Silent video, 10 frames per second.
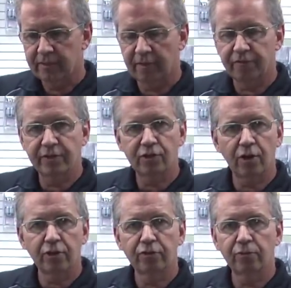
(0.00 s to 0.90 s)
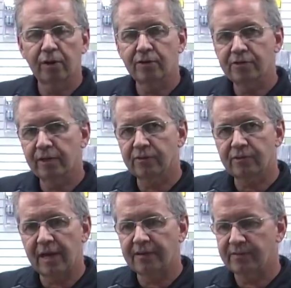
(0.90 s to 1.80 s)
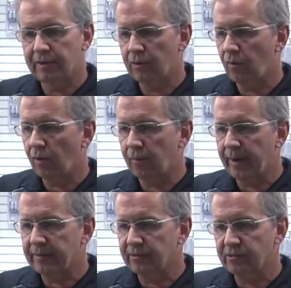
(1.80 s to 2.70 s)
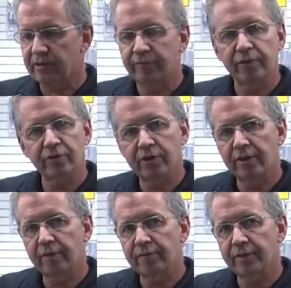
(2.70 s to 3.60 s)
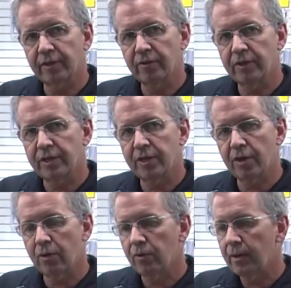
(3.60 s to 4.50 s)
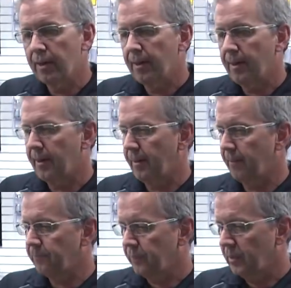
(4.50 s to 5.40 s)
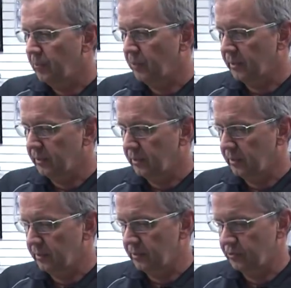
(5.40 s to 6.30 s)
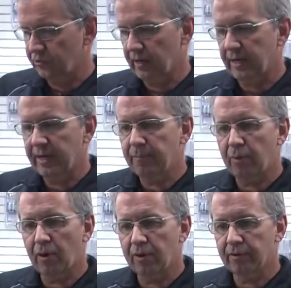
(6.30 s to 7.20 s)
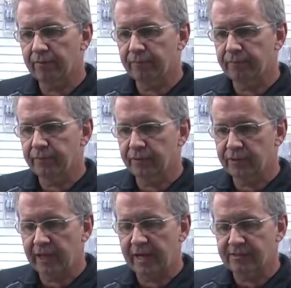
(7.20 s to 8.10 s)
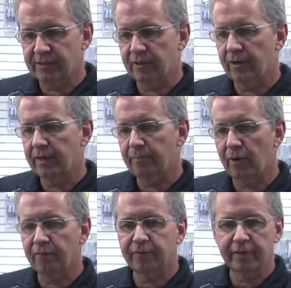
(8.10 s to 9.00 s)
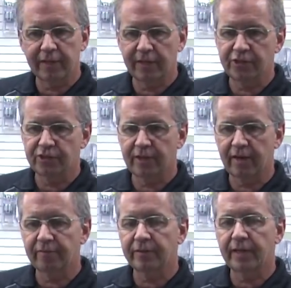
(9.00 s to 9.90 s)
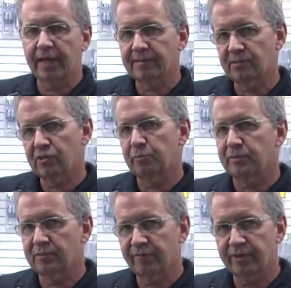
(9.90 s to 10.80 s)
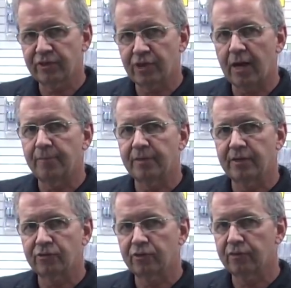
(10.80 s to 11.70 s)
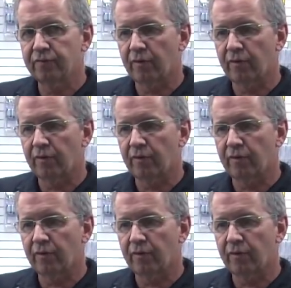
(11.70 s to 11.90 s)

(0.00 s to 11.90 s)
definitely talk to our sales guys. They know all about this stuff. They'll tell you everything you need to know. But just like any part for the chassis or any part for the engine, everything has a specific job that it's good